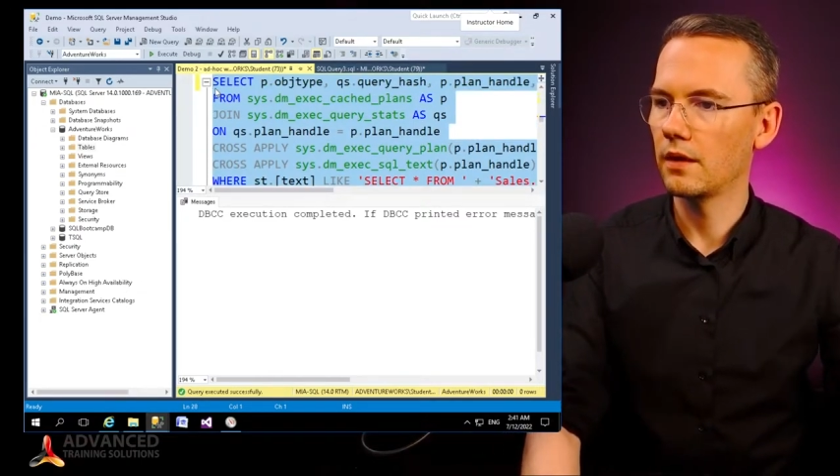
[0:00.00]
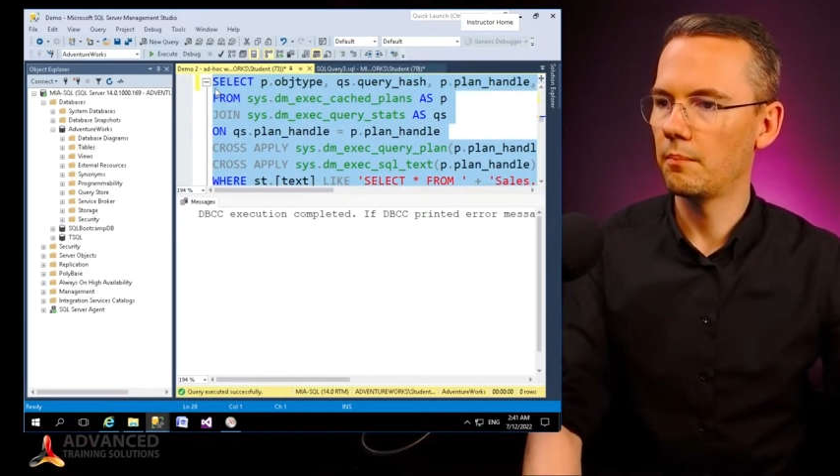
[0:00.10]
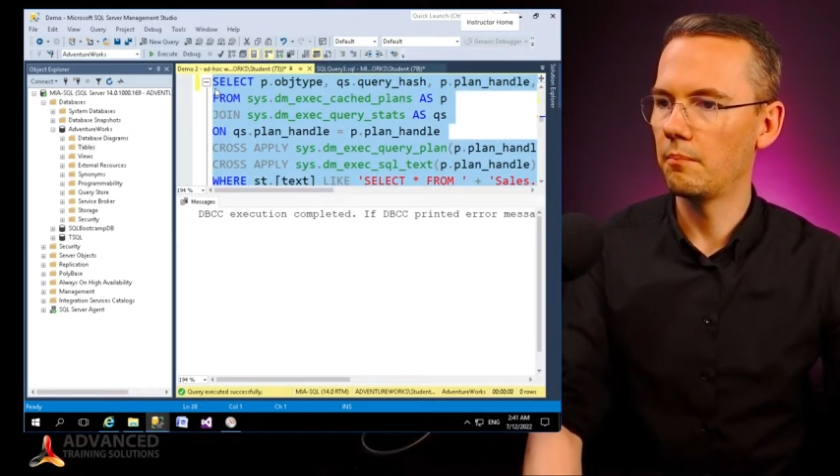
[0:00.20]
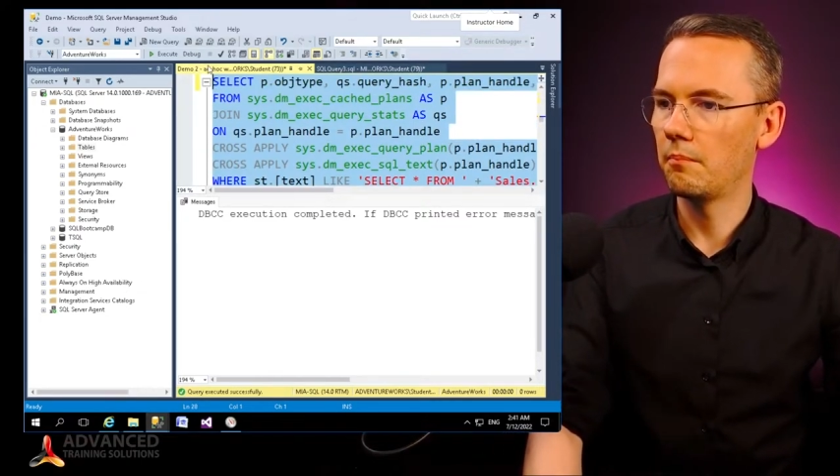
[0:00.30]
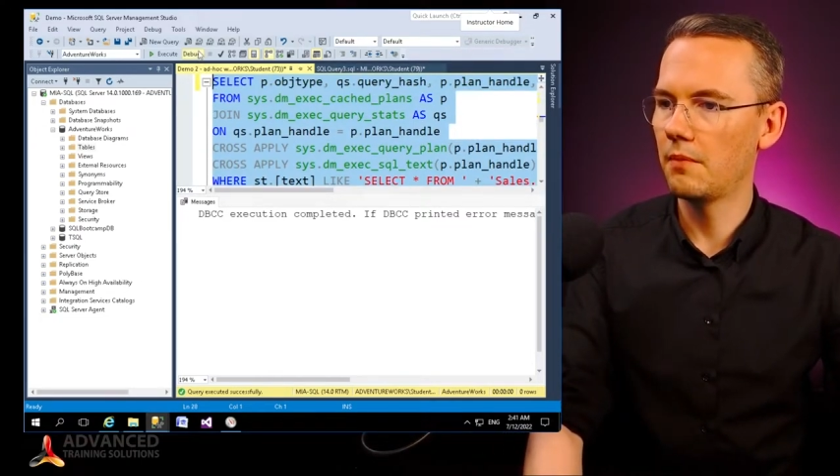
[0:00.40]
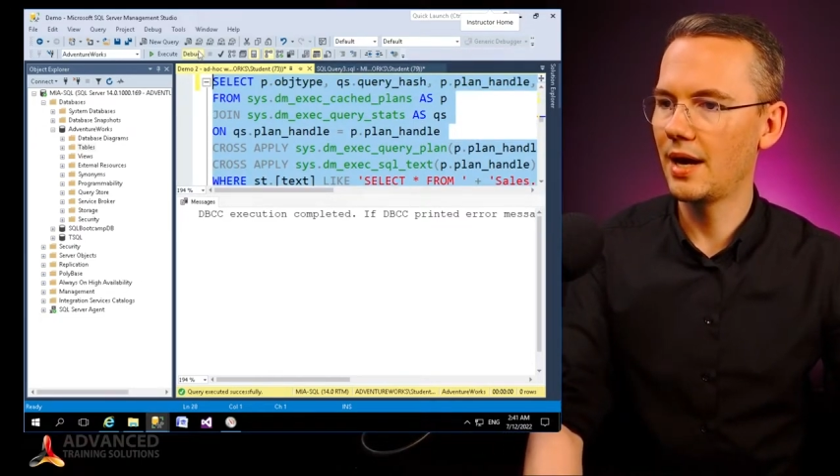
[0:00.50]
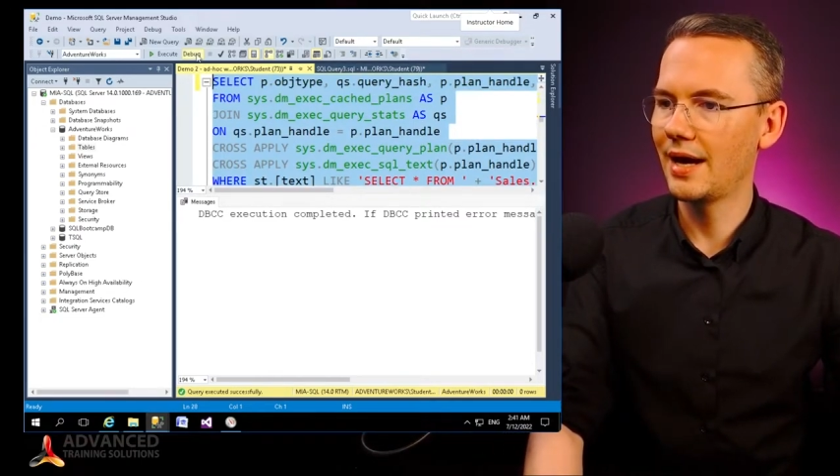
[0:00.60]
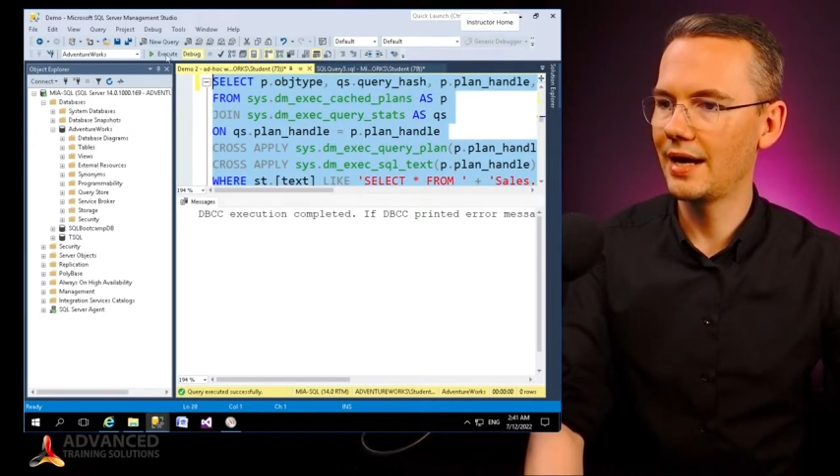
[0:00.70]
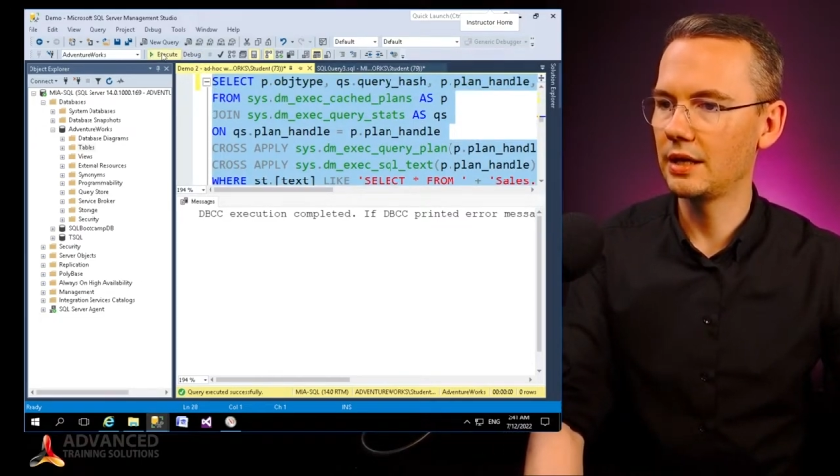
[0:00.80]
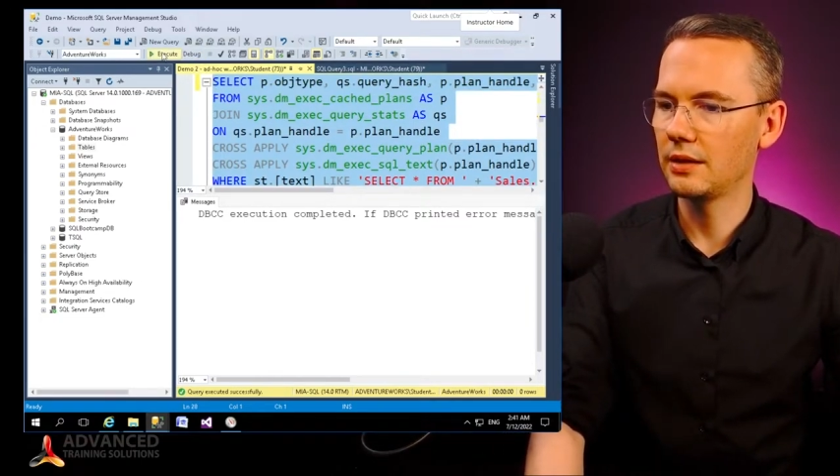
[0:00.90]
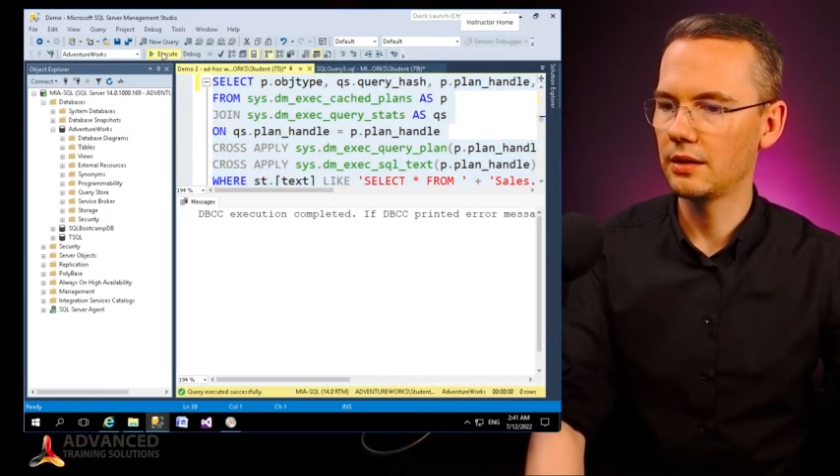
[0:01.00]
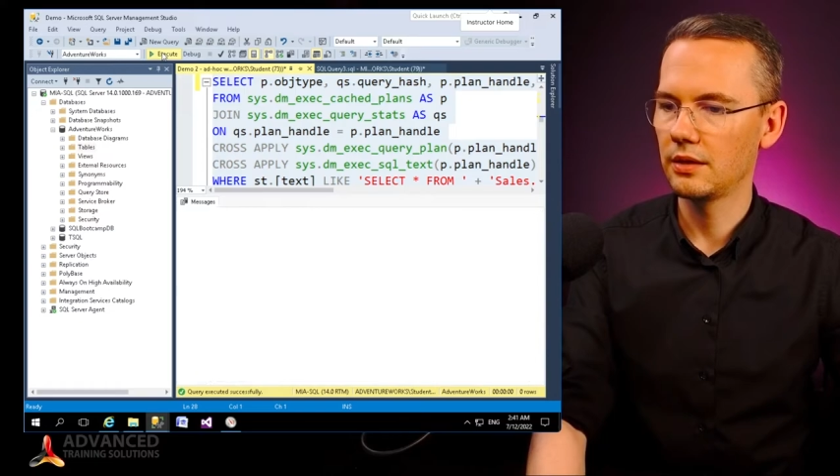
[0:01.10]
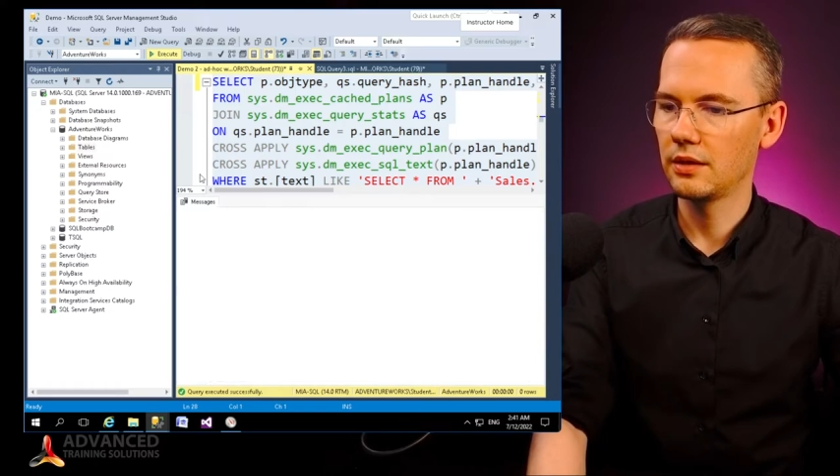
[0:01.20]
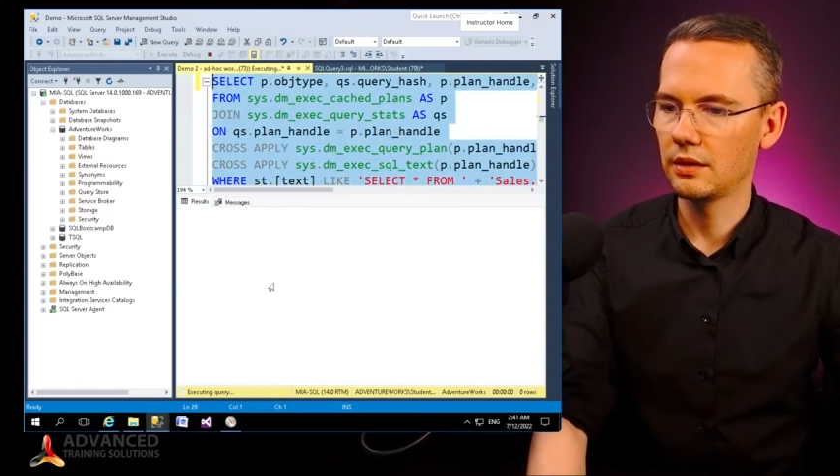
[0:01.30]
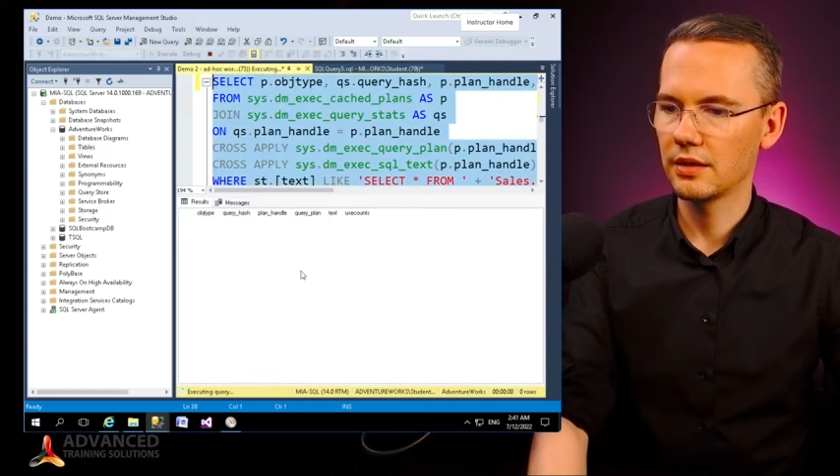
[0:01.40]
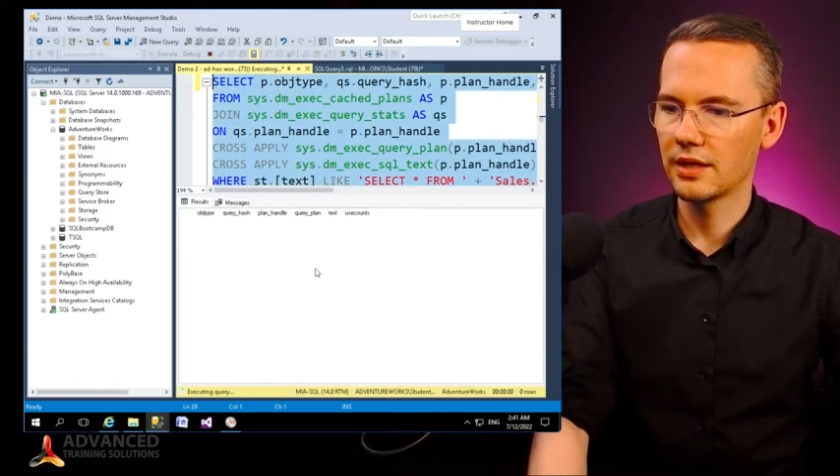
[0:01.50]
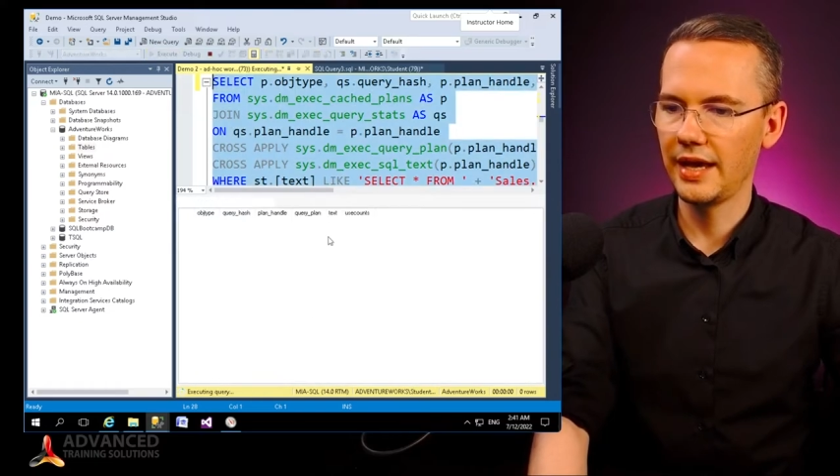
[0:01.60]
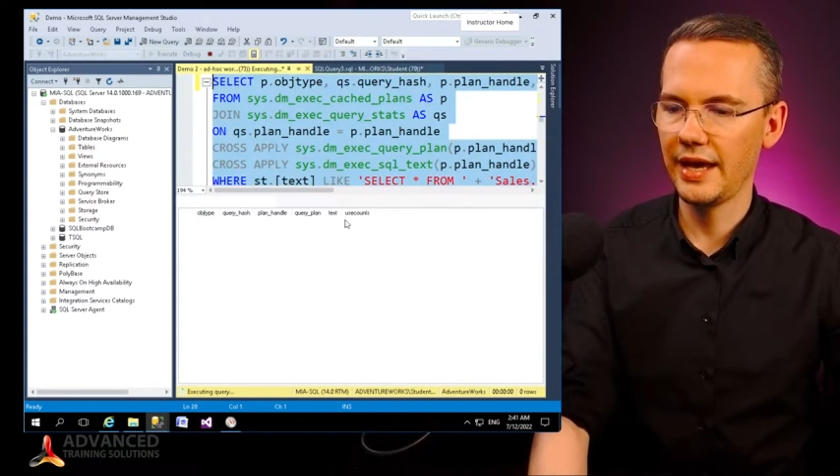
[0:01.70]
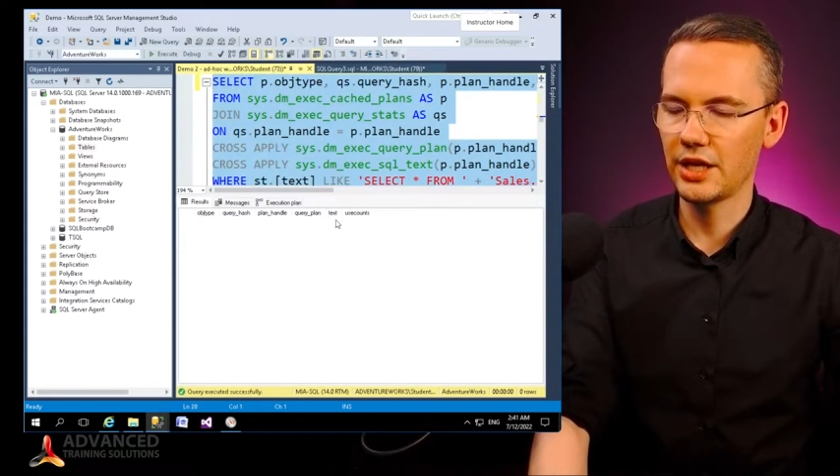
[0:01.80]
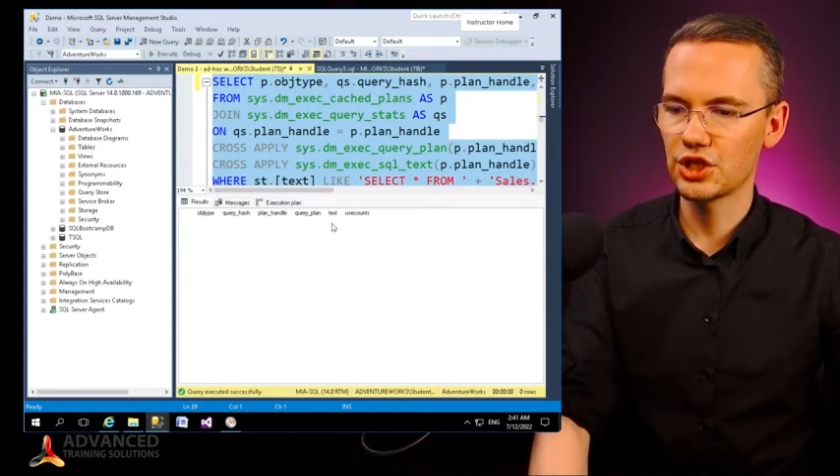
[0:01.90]
My
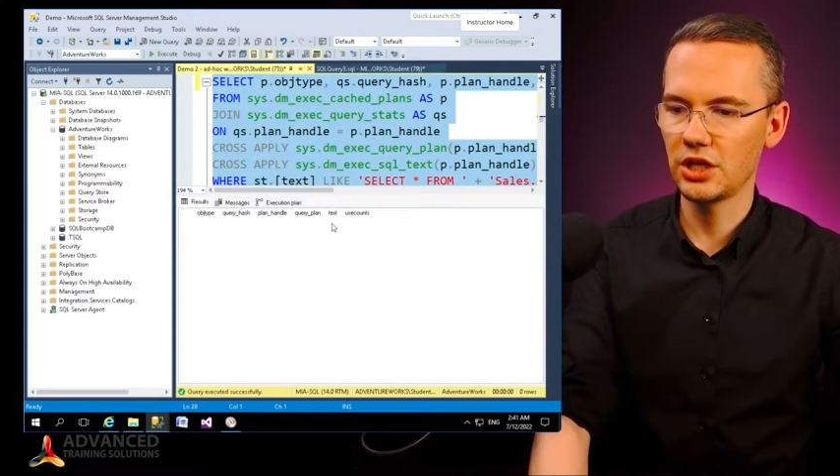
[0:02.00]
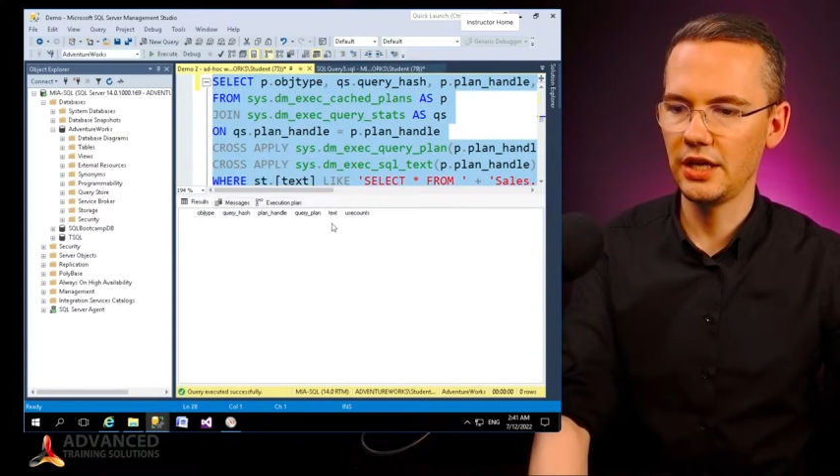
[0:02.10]
cache